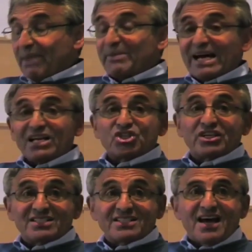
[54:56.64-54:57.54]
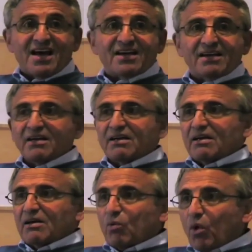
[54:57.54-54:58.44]
actually say
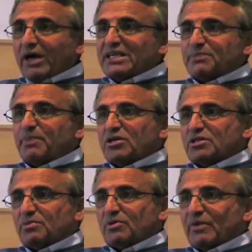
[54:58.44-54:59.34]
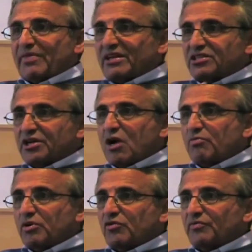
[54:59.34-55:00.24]
what is possible when there's no
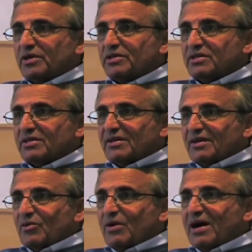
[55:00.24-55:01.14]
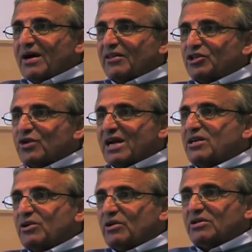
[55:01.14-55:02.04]
movement, where the trade
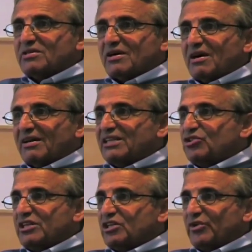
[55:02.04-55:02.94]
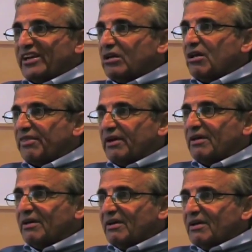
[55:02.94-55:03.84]
unions are literally doing
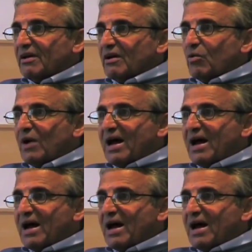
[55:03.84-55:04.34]
nothing, where